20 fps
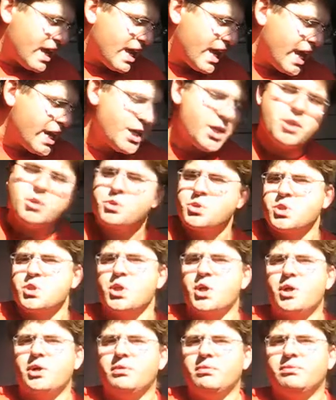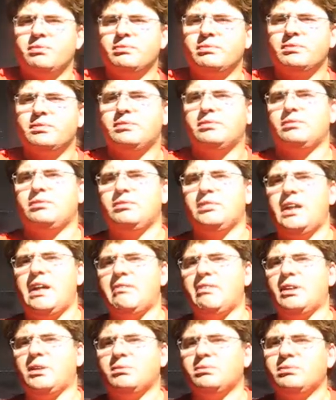end user
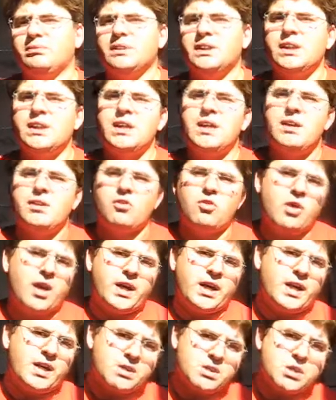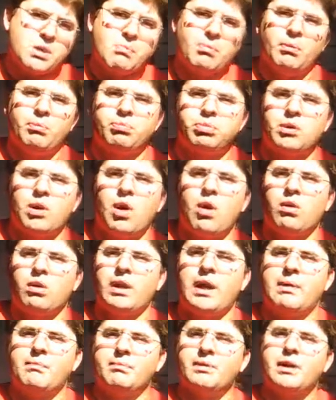level, creating a simple
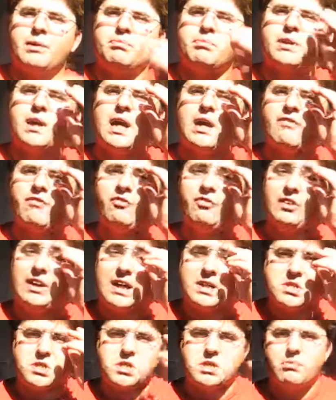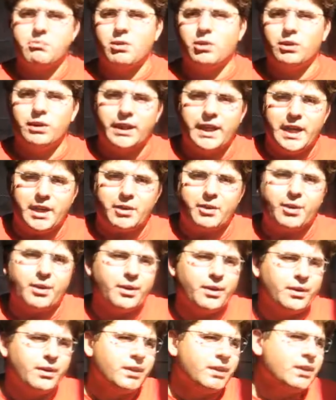program. It would be a flight
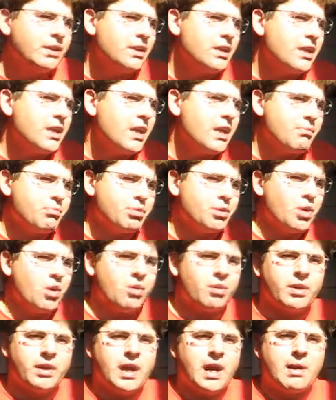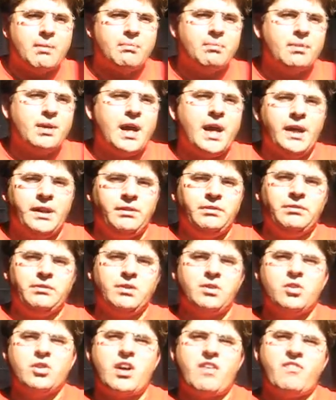simulator program, a
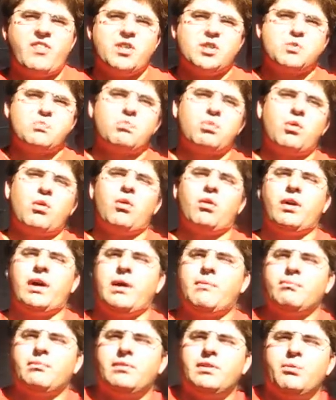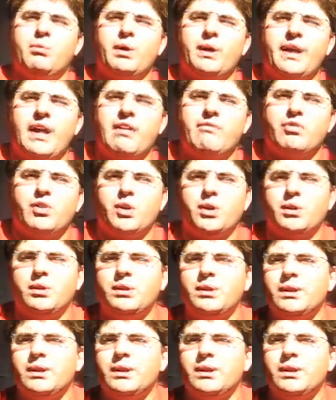graphics program, whatever.